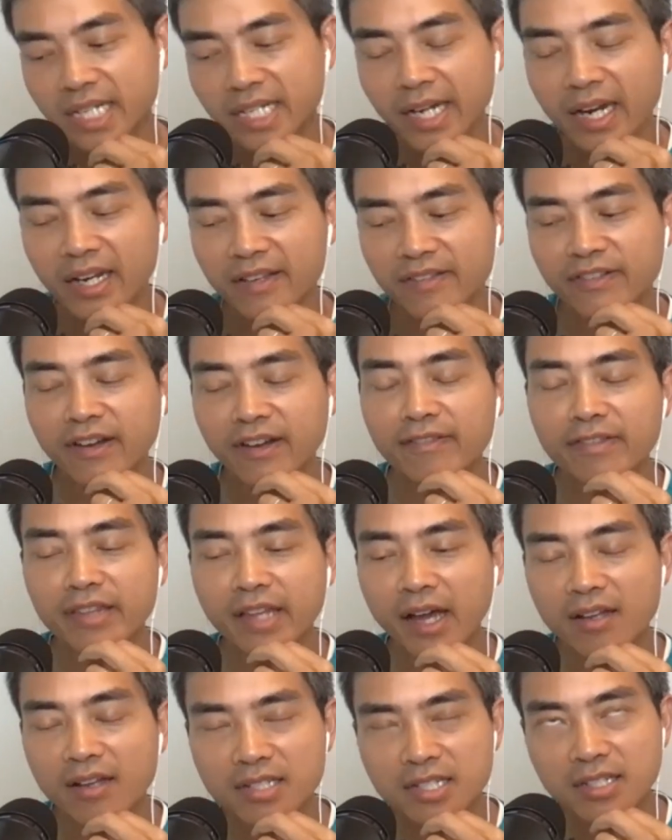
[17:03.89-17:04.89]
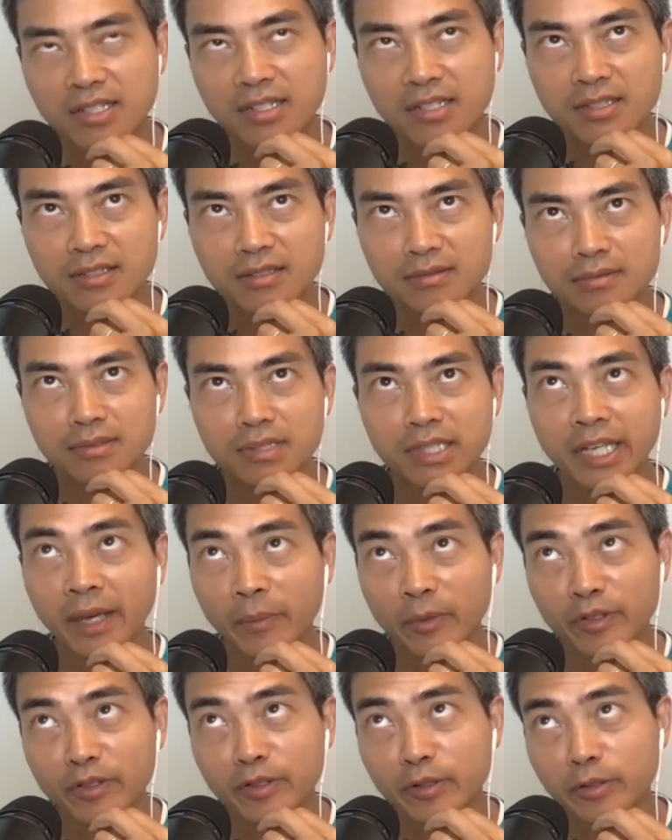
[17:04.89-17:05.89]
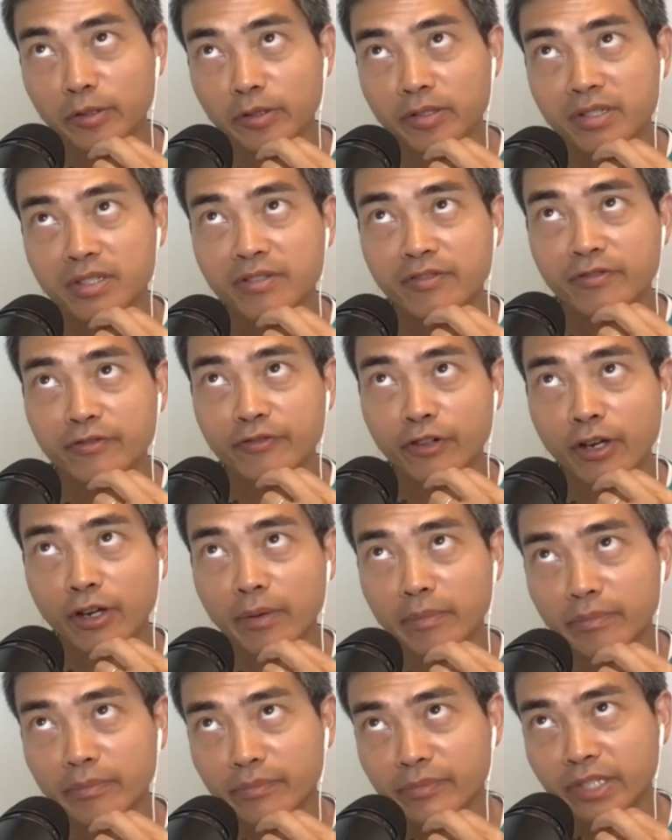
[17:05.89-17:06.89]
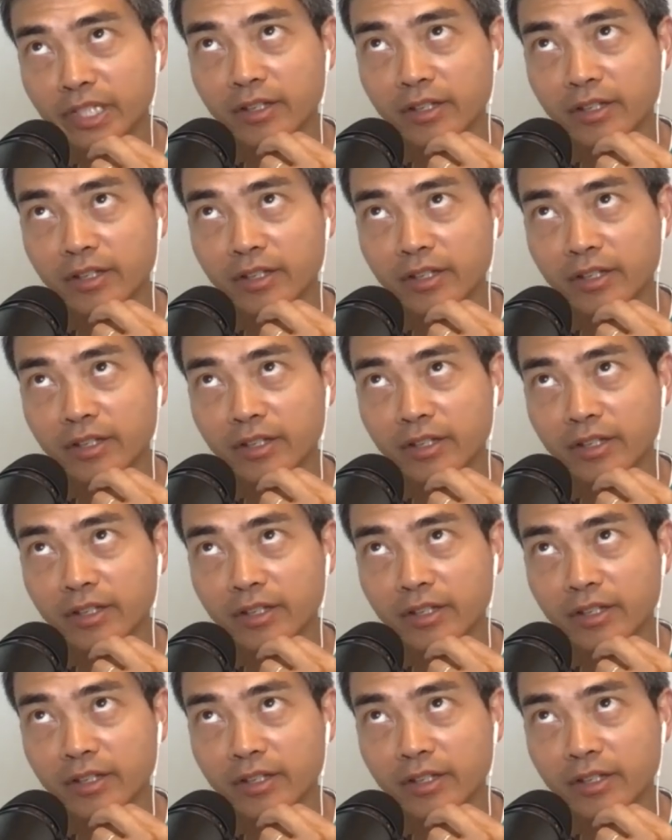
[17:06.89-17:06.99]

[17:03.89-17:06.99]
95,000 chemicals from,